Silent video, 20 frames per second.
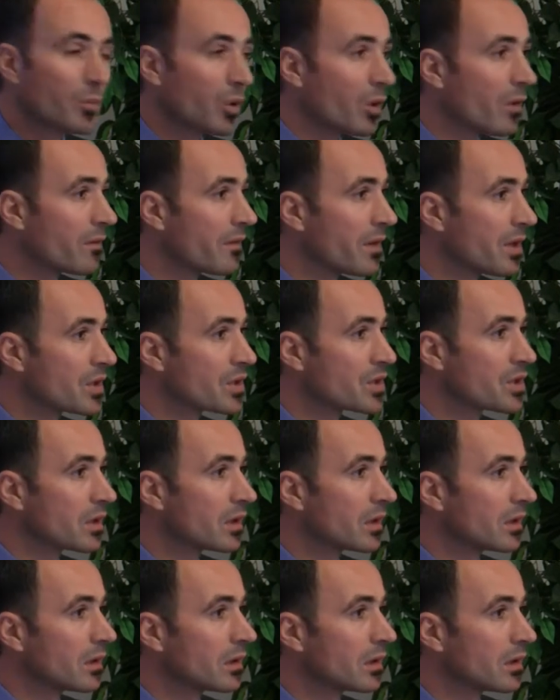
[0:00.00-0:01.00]

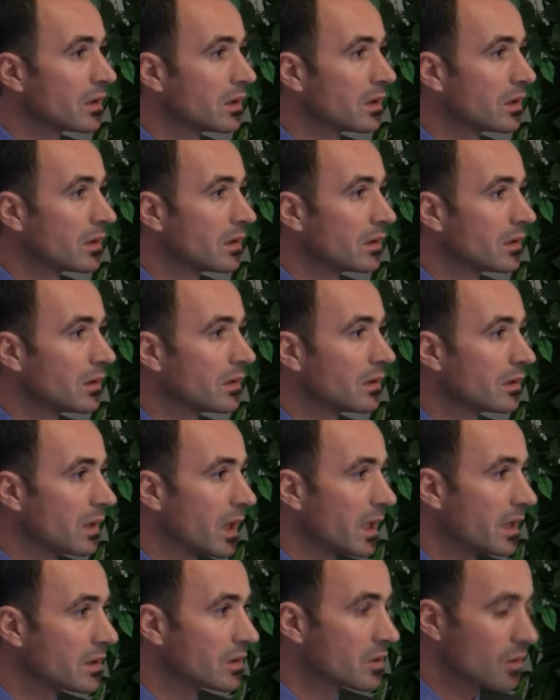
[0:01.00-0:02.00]
profession,
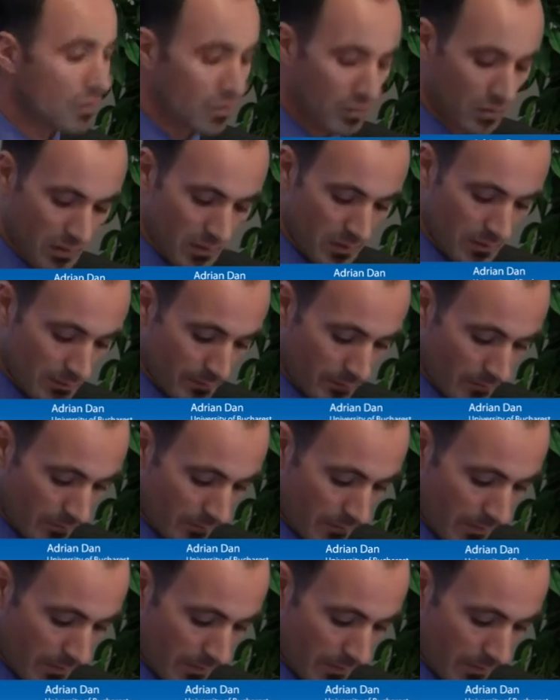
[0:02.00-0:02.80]
and so on.